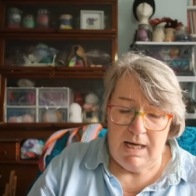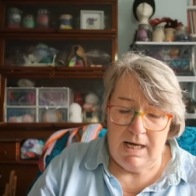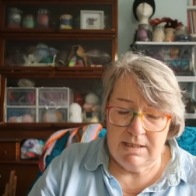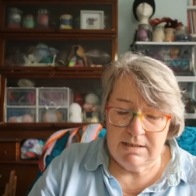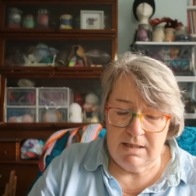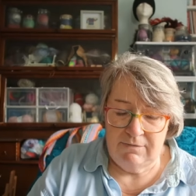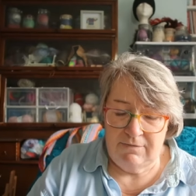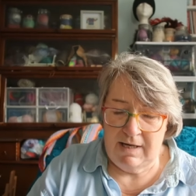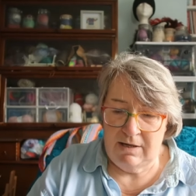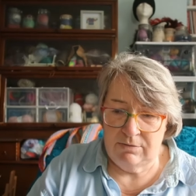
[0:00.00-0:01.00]
and I
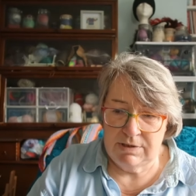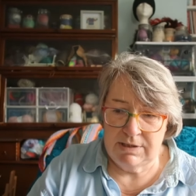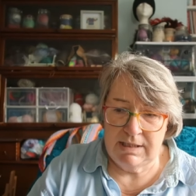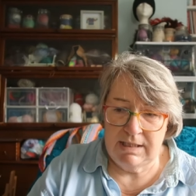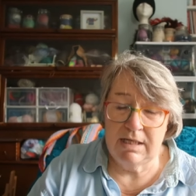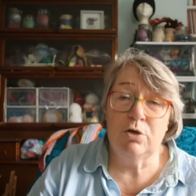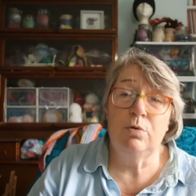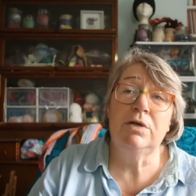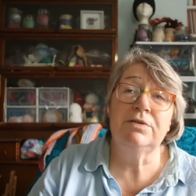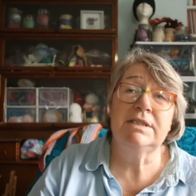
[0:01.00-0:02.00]
found the
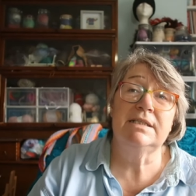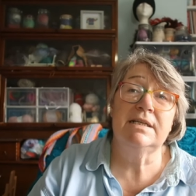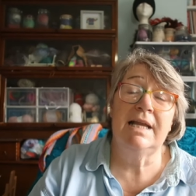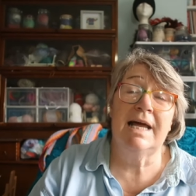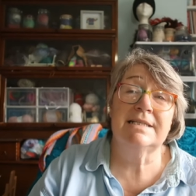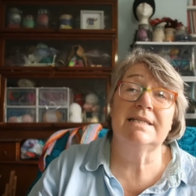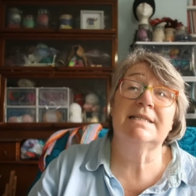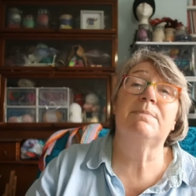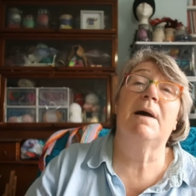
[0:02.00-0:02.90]
quilted lattice